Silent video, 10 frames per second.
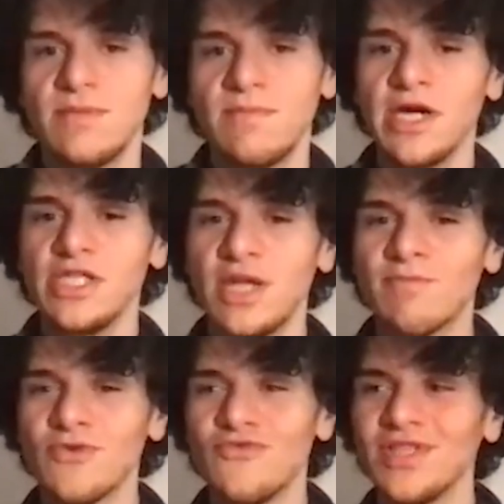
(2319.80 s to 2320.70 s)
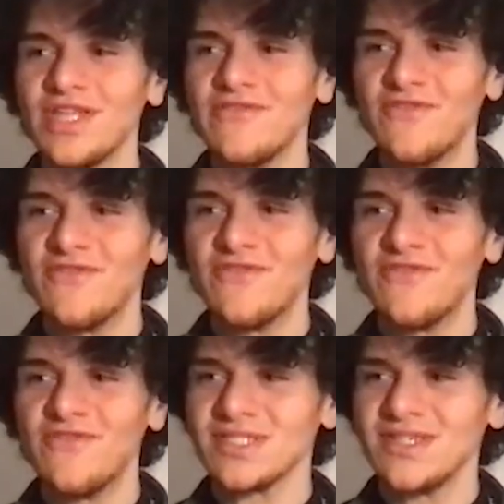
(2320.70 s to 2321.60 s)
my number one
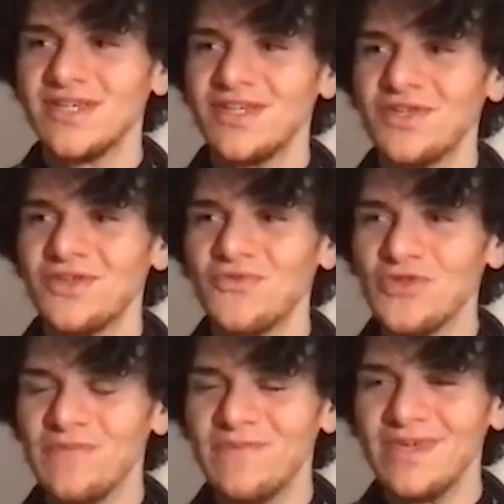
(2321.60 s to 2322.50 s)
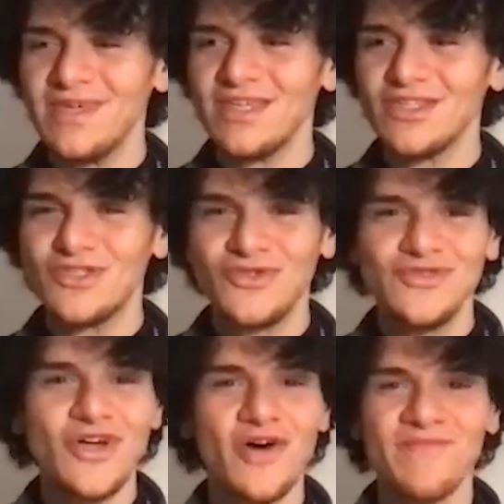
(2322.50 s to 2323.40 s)
advice would be to
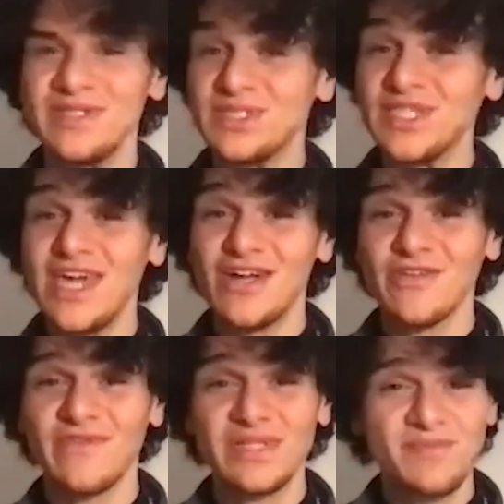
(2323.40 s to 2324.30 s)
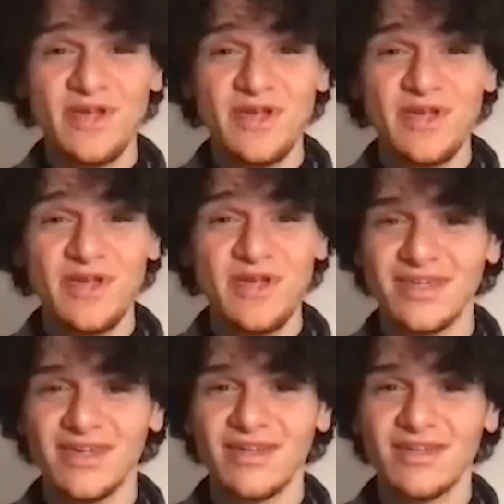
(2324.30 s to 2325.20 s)
not be scared of
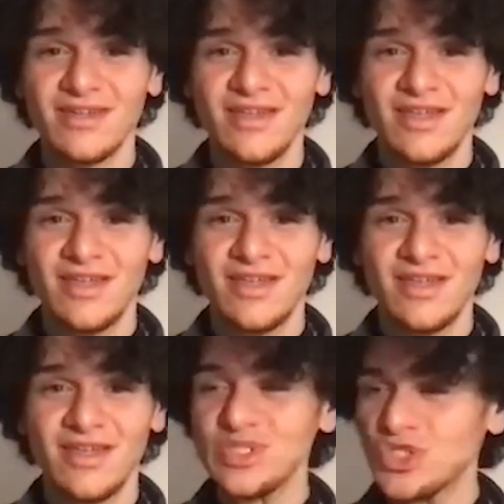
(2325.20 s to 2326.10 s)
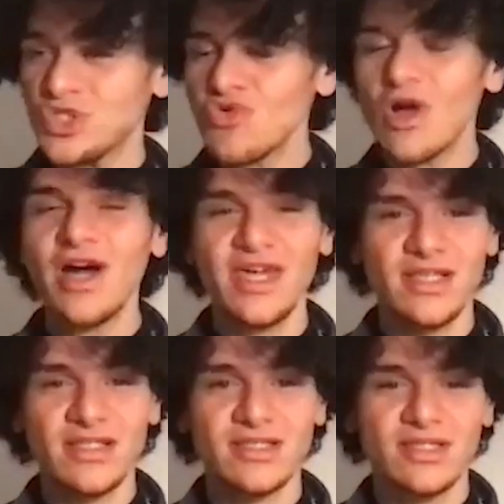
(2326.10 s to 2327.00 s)
experimenting. So just try
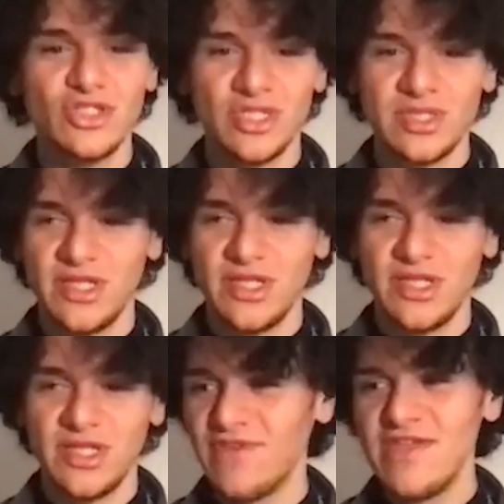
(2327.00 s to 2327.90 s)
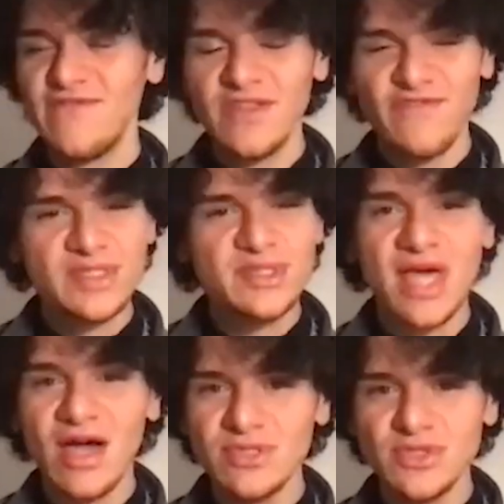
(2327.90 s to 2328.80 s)
it. Just if even if it
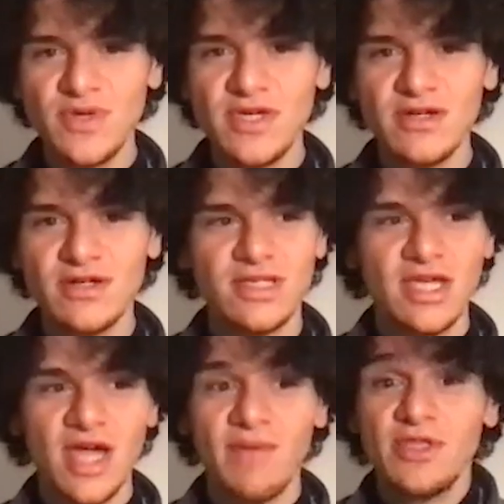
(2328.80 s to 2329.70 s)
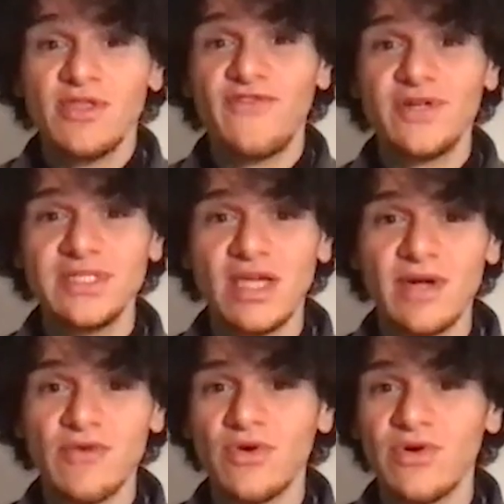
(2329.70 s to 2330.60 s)
sounds weird. I mean, the first time
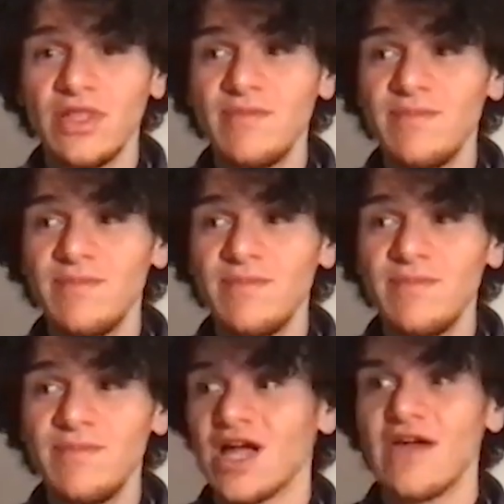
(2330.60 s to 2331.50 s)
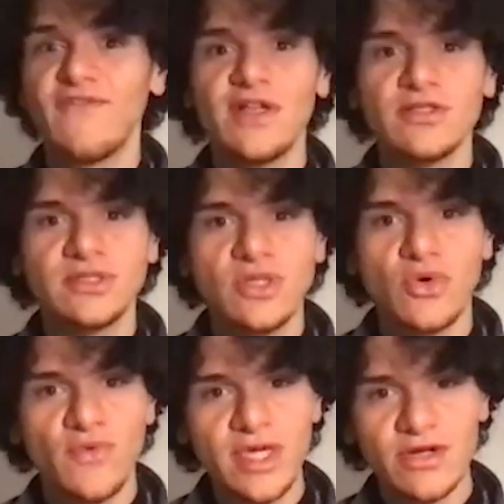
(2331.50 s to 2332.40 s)
I wrote a Libyan song, I felt so
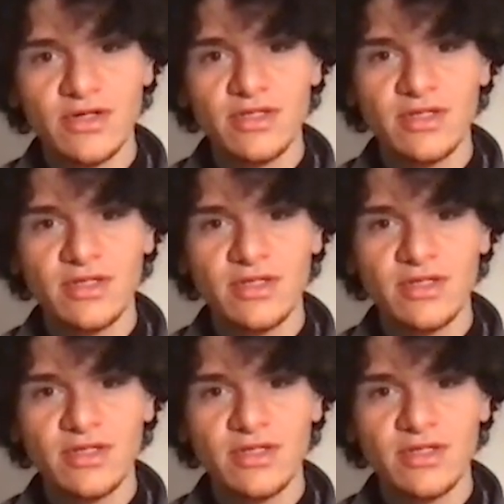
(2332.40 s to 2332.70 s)
weird